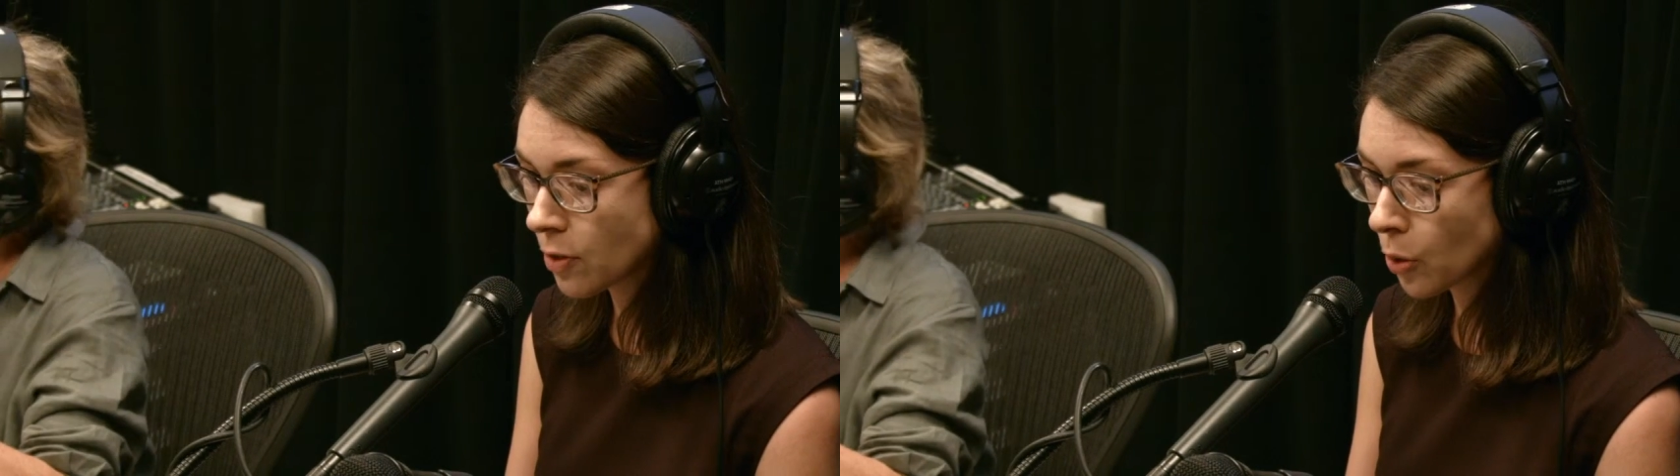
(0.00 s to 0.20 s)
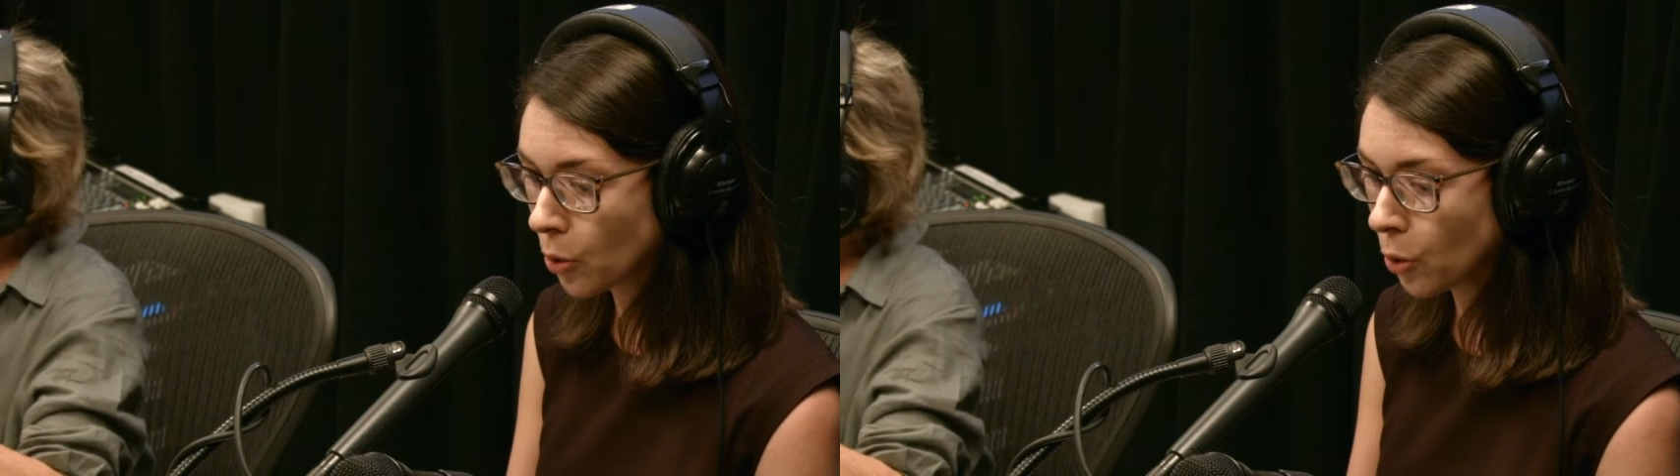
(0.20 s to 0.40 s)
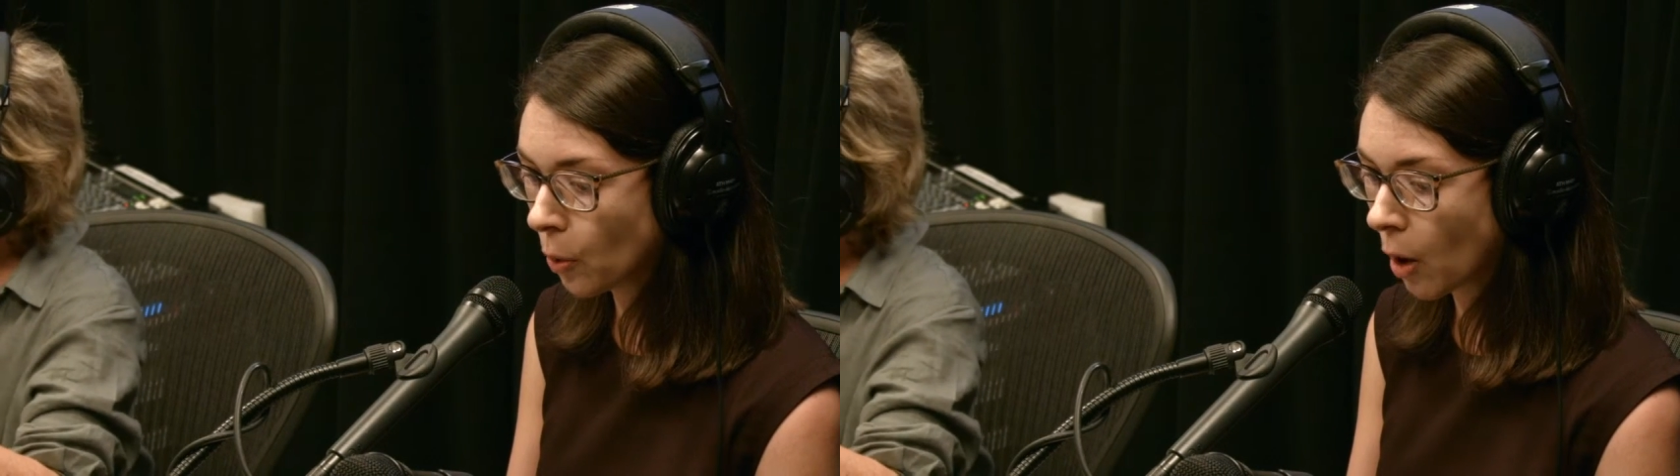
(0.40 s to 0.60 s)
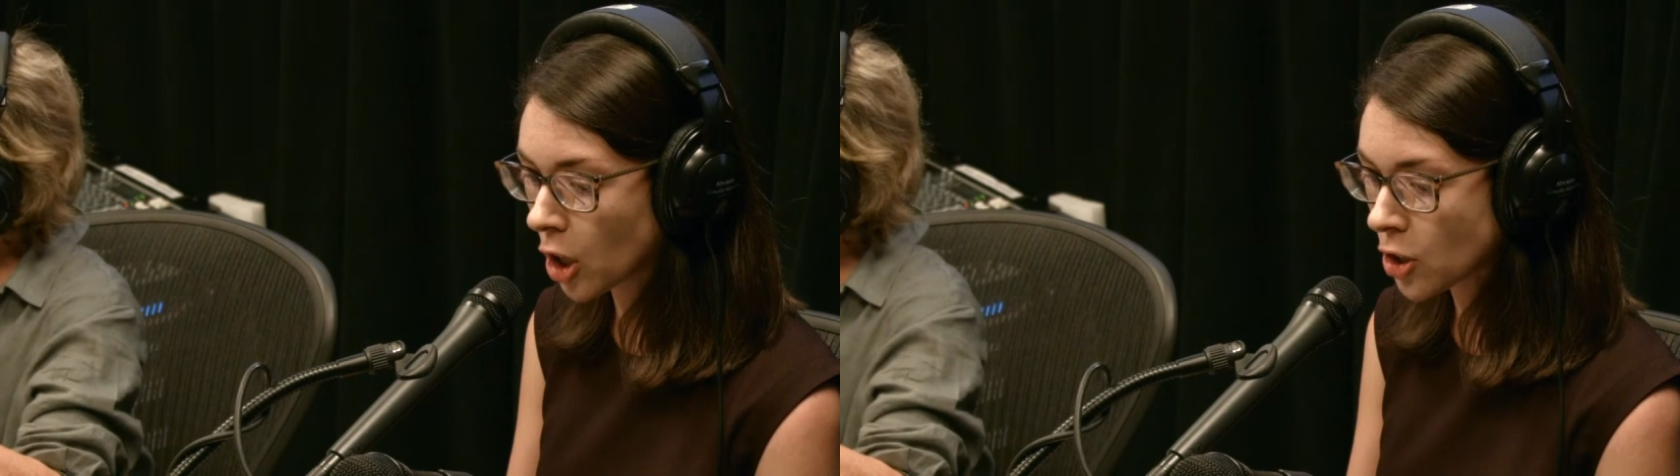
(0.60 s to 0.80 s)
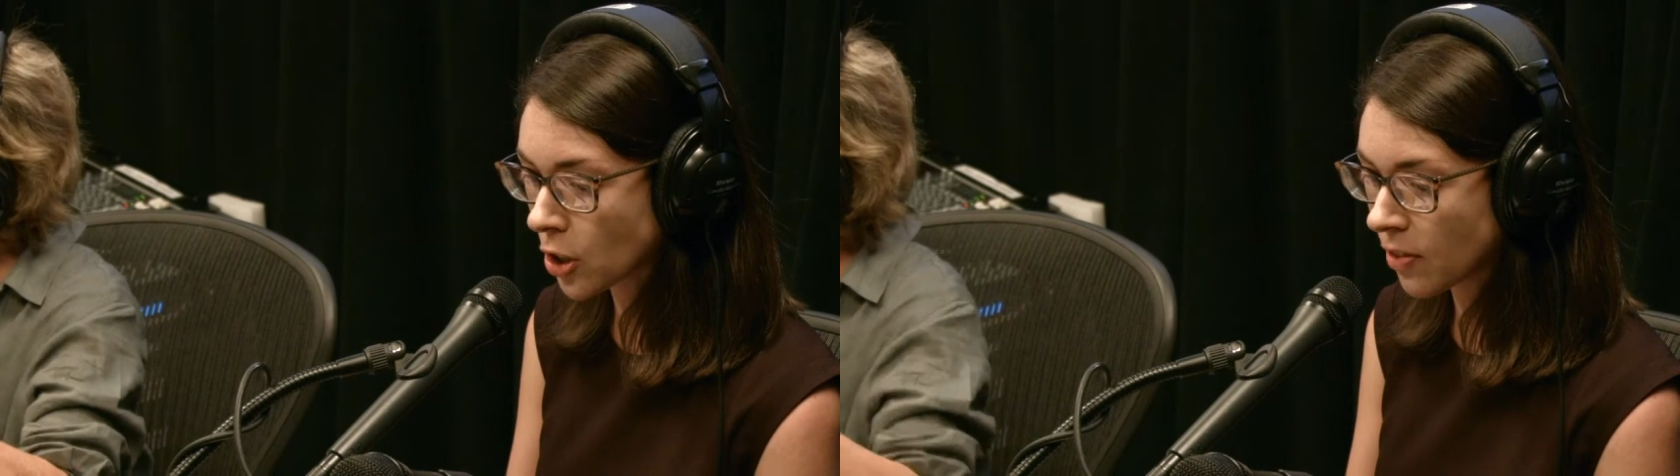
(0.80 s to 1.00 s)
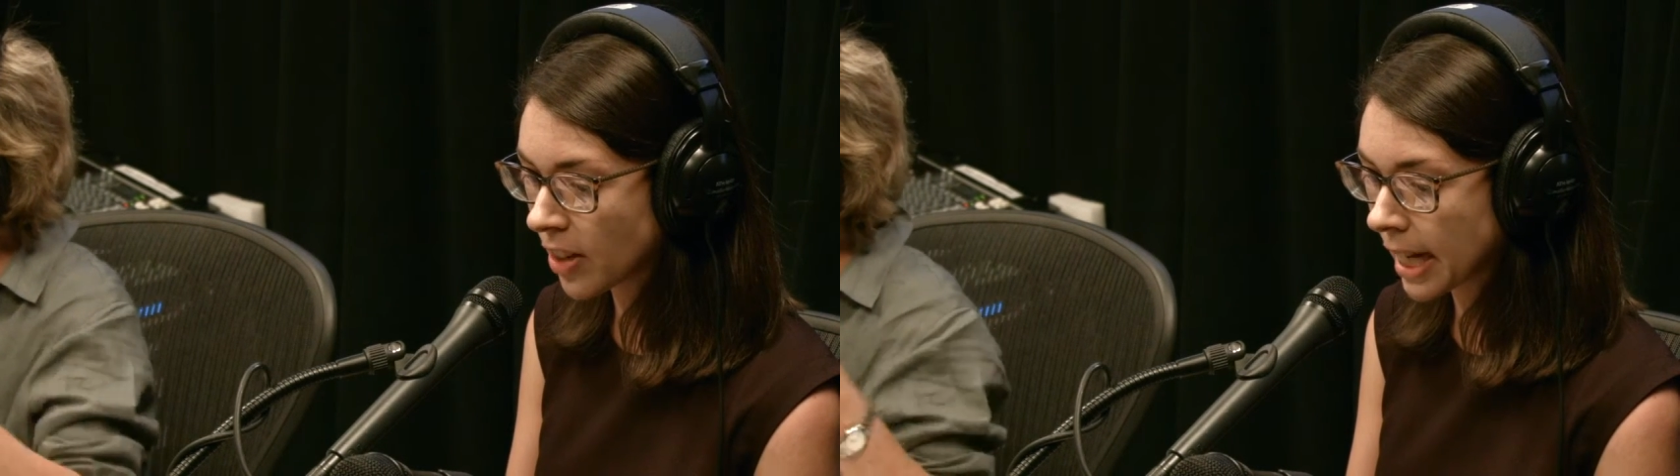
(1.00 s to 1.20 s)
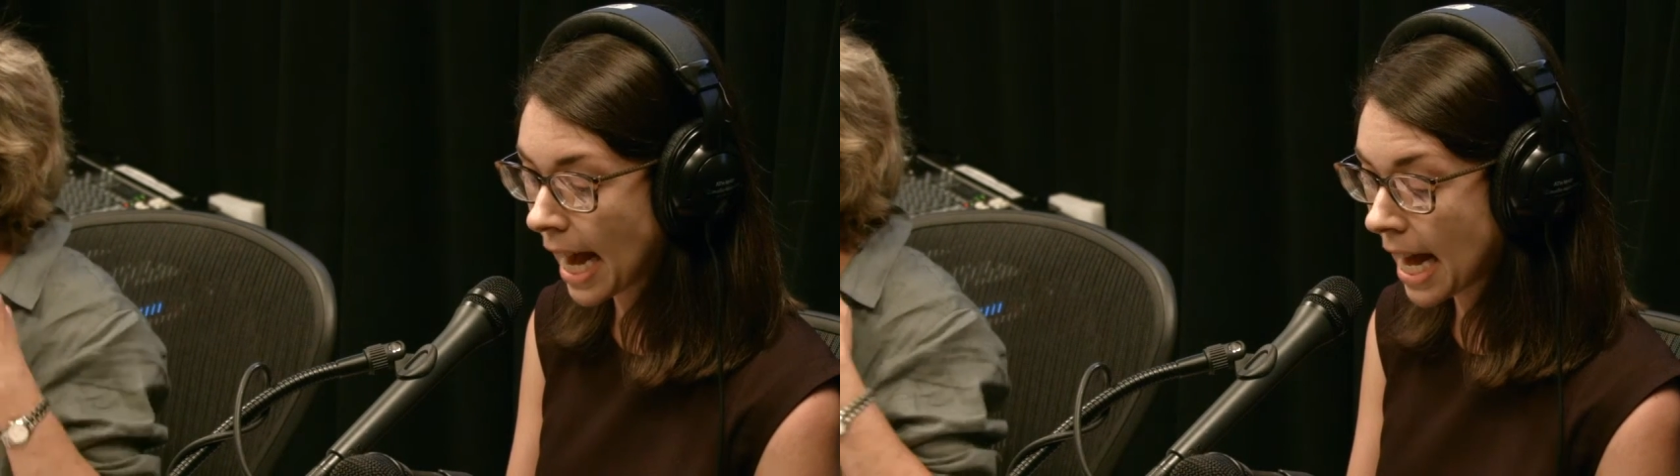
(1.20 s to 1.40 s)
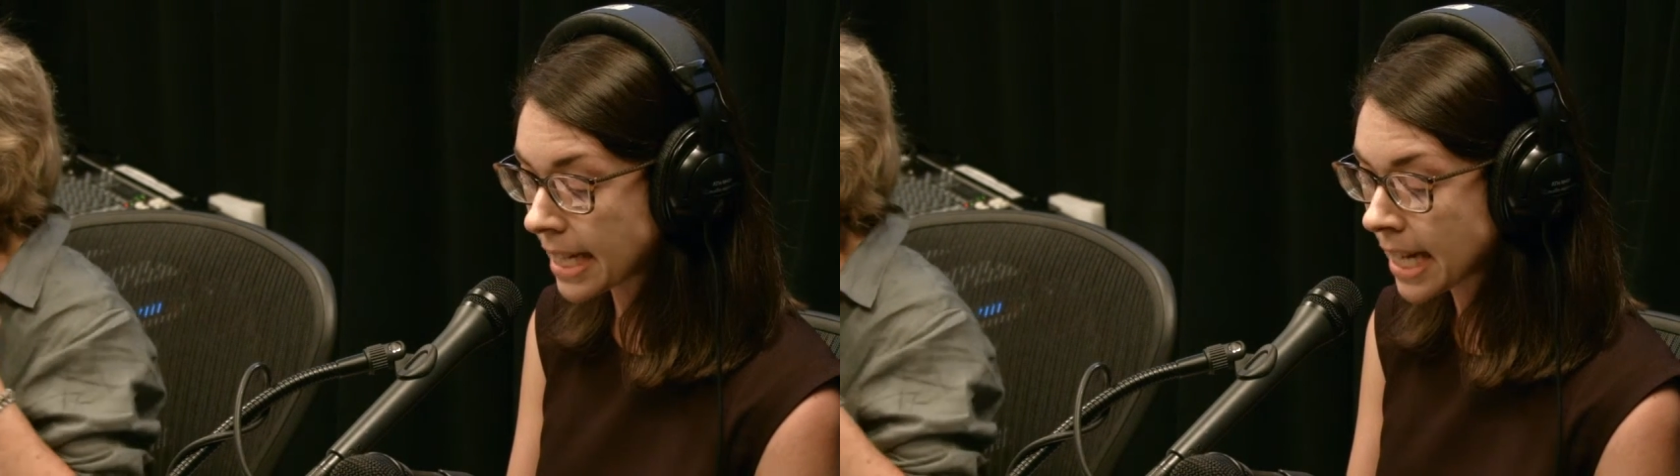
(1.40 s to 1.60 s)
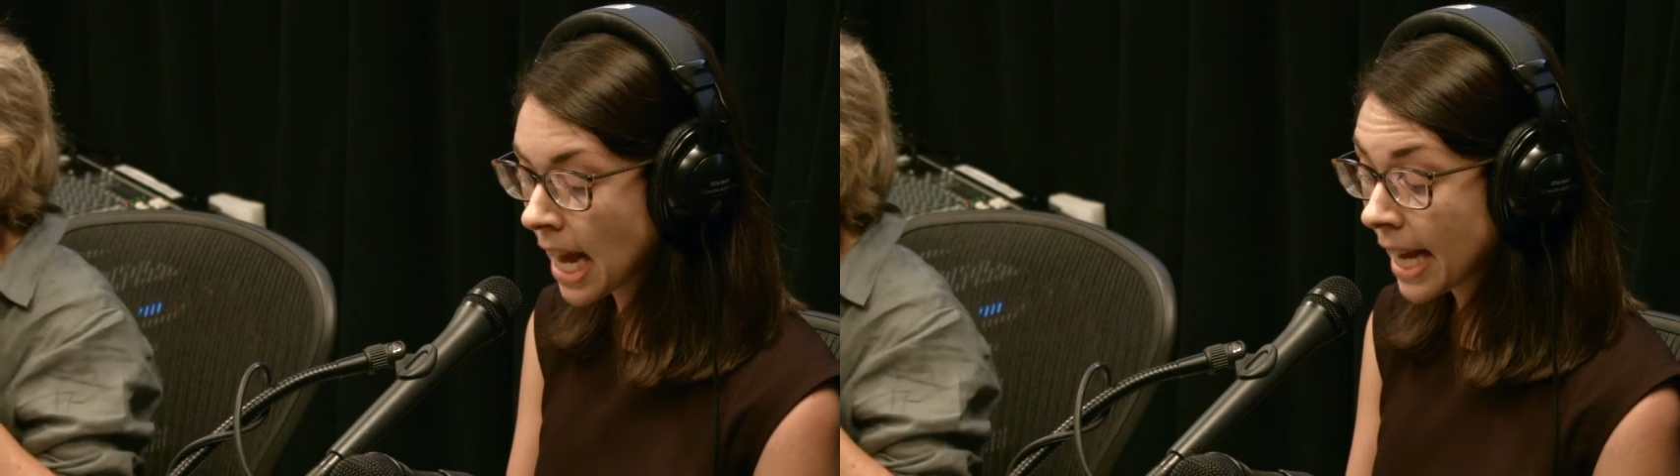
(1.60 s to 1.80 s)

who are serving as